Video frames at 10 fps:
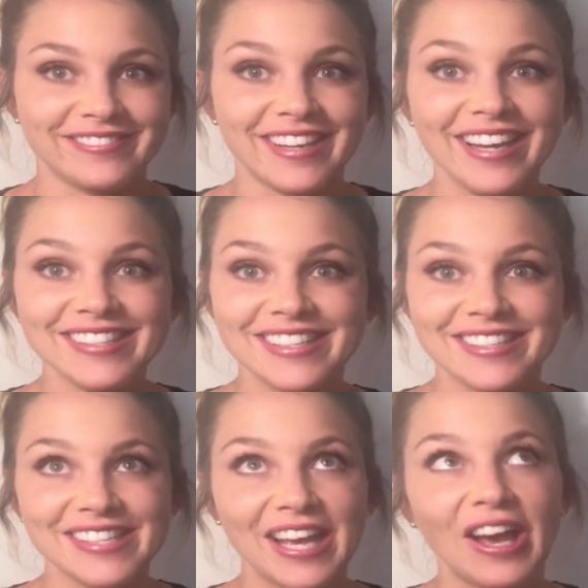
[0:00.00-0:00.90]
right? So
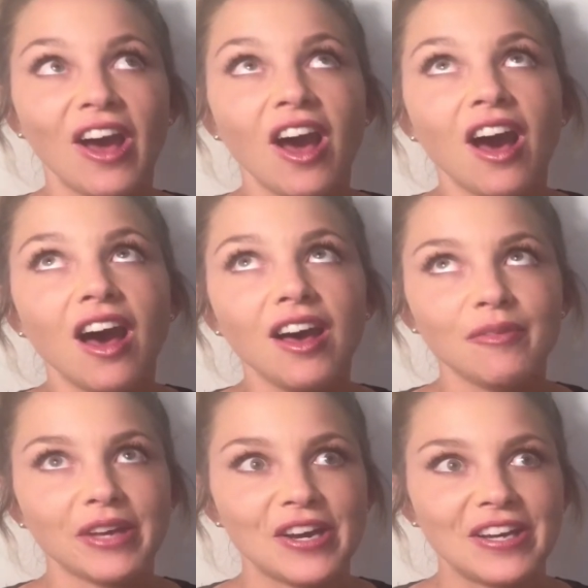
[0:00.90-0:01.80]
you're saying, oh
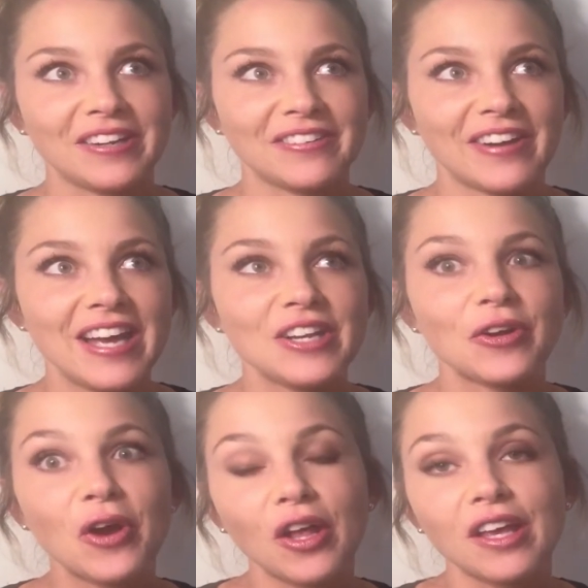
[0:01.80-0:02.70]
my God, right?
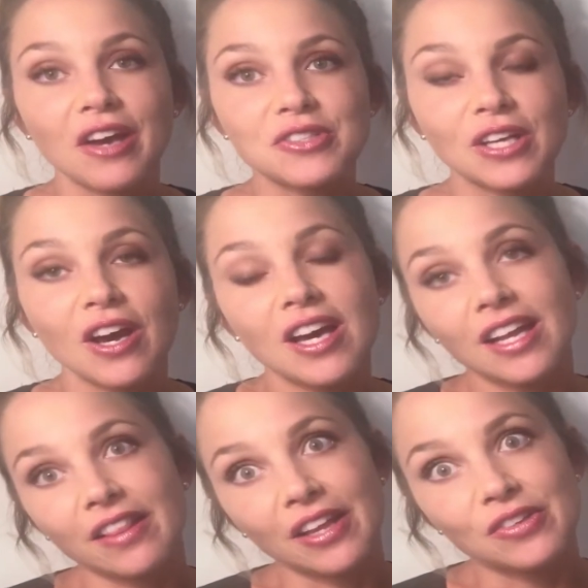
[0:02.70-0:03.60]
You're calling out to God,
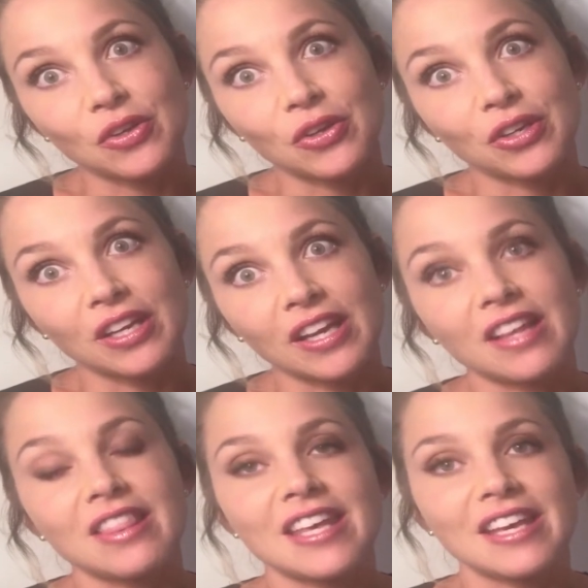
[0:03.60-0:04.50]
and then so you're
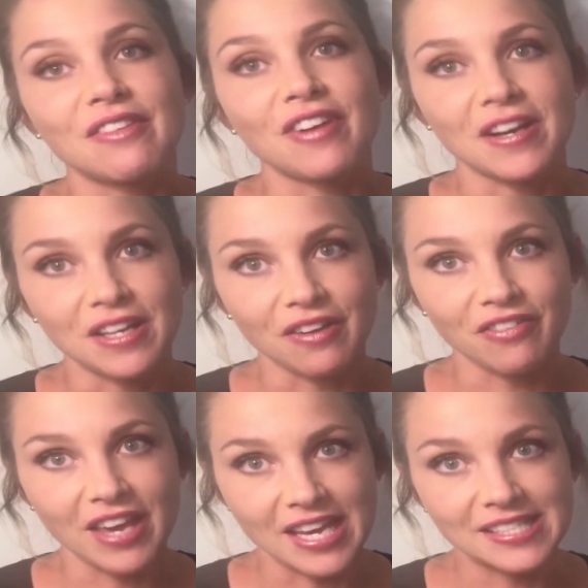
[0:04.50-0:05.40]
getting the vocative
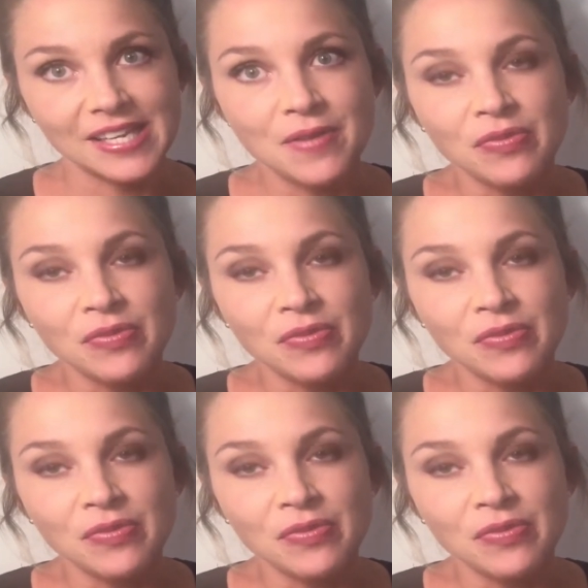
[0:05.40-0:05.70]
case.